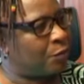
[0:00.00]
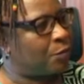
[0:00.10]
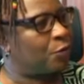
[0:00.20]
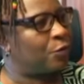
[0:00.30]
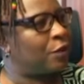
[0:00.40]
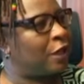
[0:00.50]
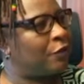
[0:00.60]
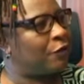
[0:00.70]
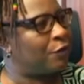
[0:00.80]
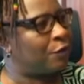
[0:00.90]
People don't
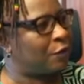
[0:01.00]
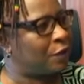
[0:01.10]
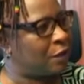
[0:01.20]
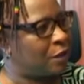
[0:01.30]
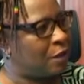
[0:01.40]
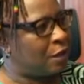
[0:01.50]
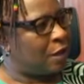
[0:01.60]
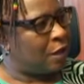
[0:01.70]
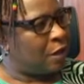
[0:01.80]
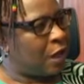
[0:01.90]
have those.
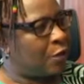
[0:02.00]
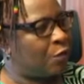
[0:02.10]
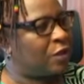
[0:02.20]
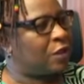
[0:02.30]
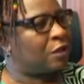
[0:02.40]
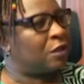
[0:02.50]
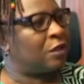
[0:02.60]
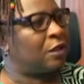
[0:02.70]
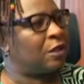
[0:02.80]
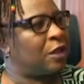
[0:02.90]
I was
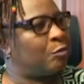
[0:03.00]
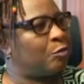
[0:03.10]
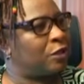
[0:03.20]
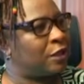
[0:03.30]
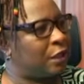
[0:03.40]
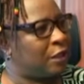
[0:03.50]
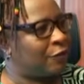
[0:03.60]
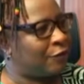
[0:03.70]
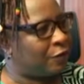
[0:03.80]
actually in Amboseli